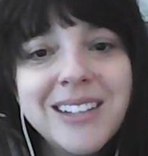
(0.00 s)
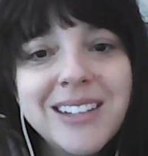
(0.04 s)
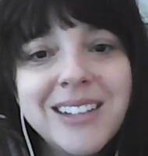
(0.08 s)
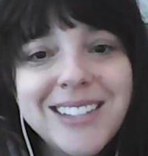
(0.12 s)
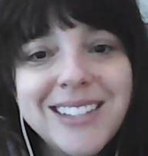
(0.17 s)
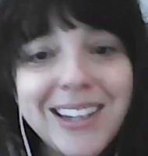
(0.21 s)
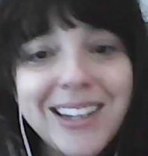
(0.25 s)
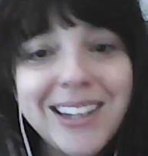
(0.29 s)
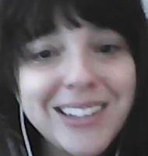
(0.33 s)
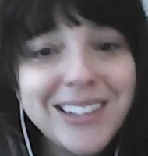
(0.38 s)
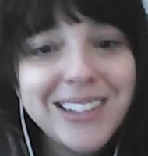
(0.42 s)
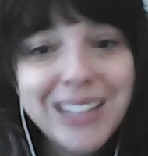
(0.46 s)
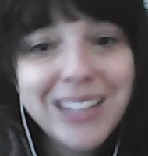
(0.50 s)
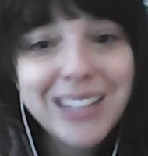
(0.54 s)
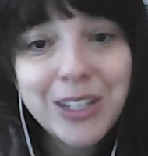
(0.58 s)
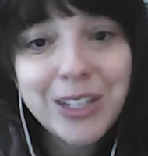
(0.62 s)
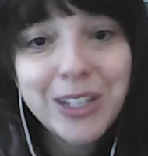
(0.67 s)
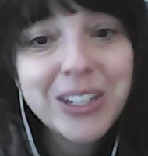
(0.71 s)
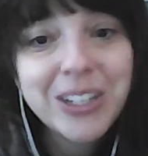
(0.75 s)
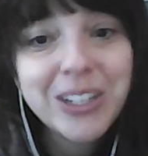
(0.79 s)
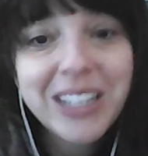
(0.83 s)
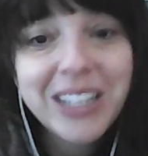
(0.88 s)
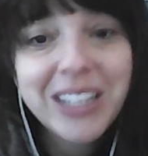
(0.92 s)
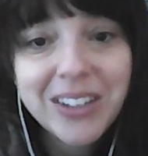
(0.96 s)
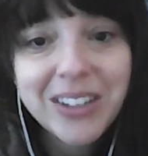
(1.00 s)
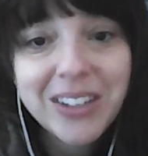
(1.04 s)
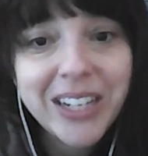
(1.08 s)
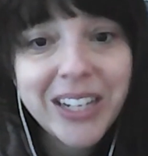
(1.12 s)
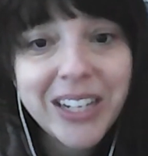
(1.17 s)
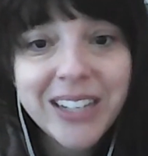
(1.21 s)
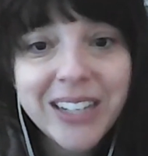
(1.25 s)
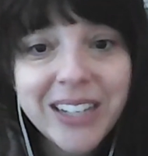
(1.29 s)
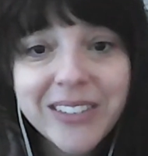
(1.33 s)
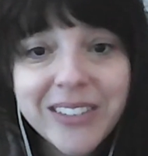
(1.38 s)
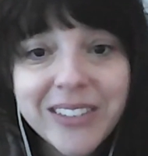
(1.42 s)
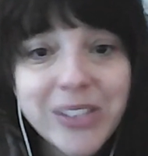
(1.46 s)
suddenly you're
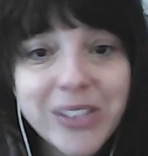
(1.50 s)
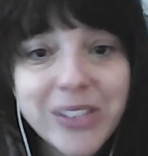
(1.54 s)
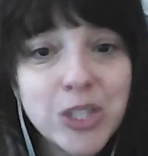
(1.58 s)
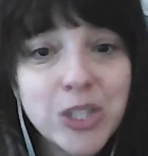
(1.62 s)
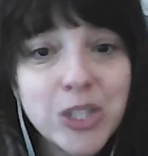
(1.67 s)
hearing